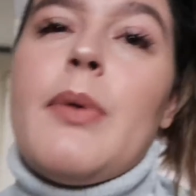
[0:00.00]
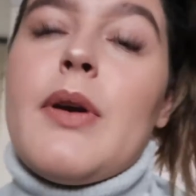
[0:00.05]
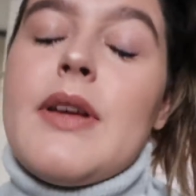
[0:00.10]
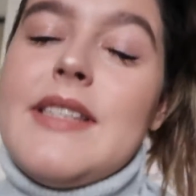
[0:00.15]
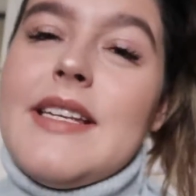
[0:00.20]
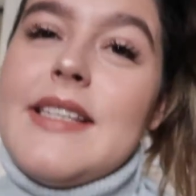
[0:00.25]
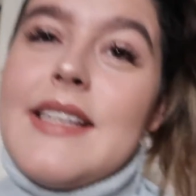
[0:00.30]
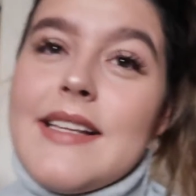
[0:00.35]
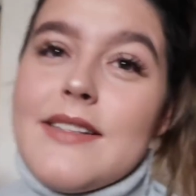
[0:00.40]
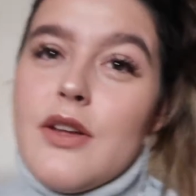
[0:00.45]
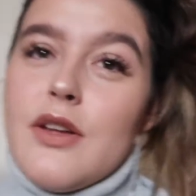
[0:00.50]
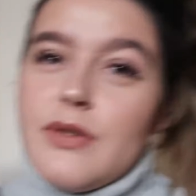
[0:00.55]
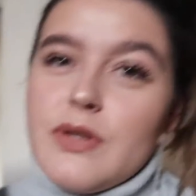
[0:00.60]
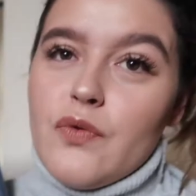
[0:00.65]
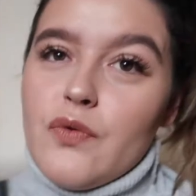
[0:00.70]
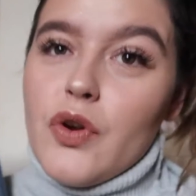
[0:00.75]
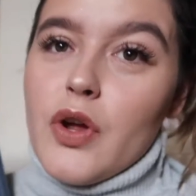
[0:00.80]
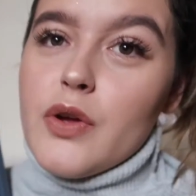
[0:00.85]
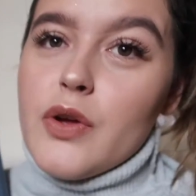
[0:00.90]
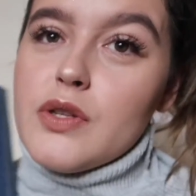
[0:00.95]
because this has loads
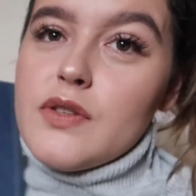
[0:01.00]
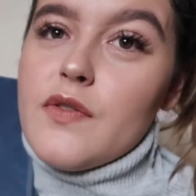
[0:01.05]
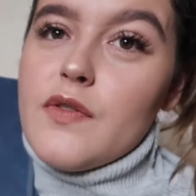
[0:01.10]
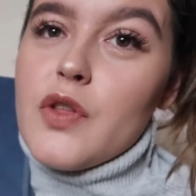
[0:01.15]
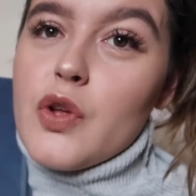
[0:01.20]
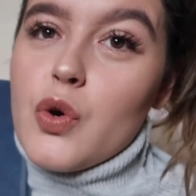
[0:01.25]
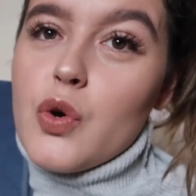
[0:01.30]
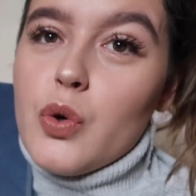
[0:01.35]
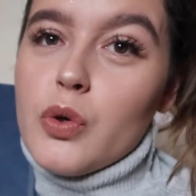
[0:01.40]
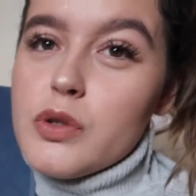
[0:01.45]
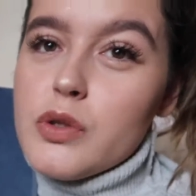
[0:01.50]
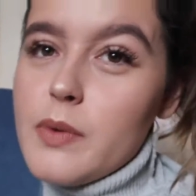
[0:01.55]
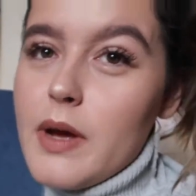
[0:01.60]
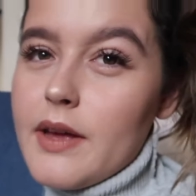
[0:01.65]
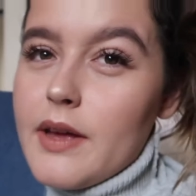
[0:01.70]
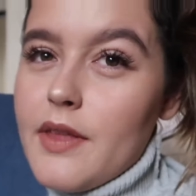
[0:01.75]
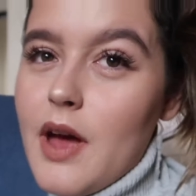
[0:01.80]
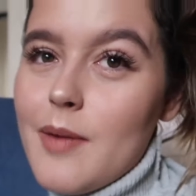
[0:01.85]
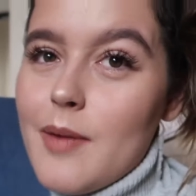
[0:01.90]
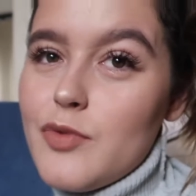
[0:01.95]
of notes for the
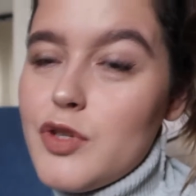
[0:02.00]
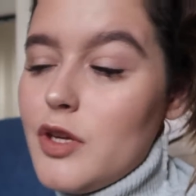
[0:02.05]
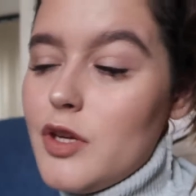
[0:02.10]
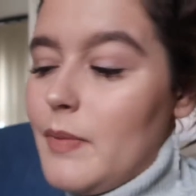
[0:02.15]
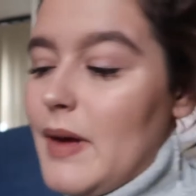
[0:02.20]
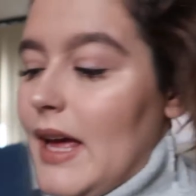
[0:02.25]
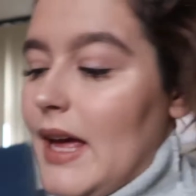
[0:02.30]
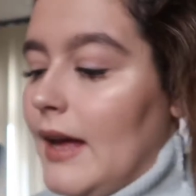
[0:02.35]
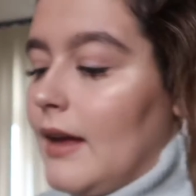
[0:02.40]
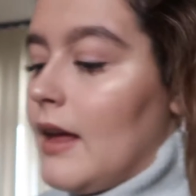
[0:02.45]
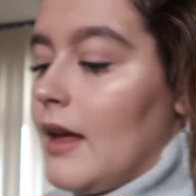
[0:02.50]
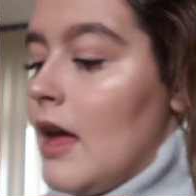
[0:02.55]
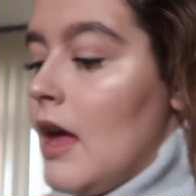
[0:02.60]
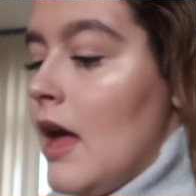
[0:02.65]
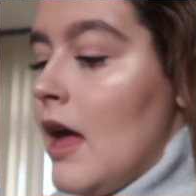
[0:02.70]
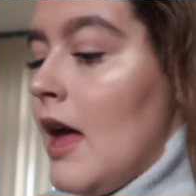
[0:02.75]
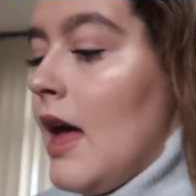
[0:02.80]
coursework that I'm doing.